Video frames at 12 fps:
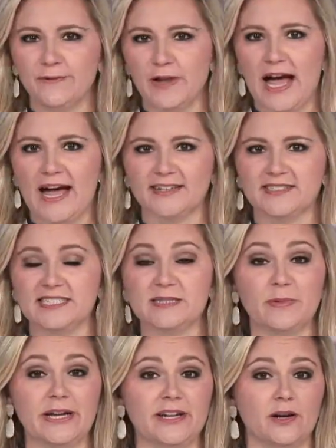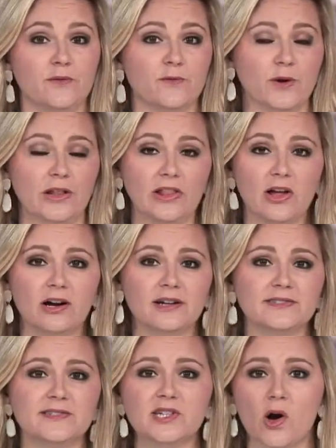flags displayed on front
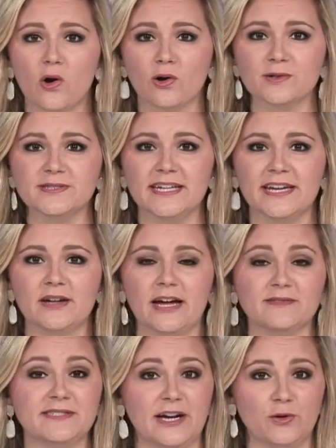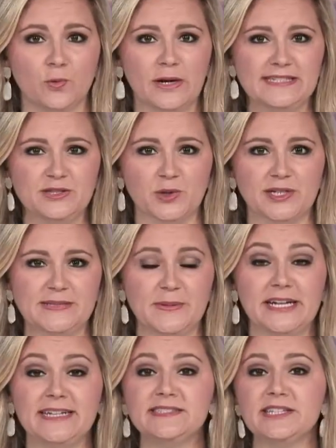lawns, cars, and outside restaurants.
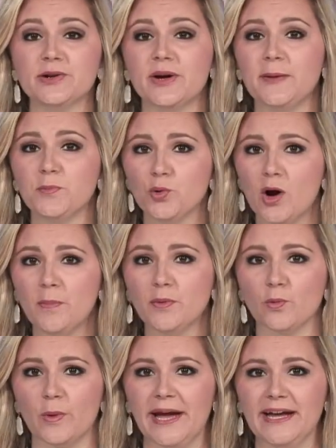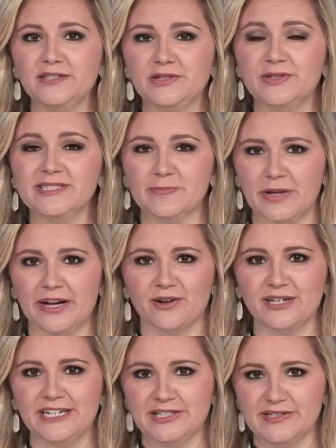But is there a proper way to display our
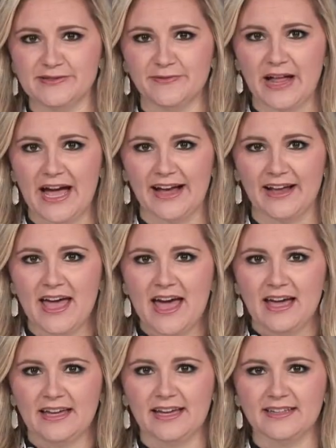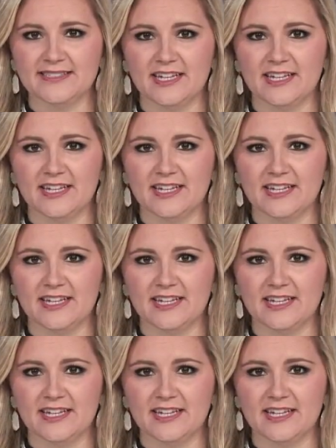nation's flag? Kayla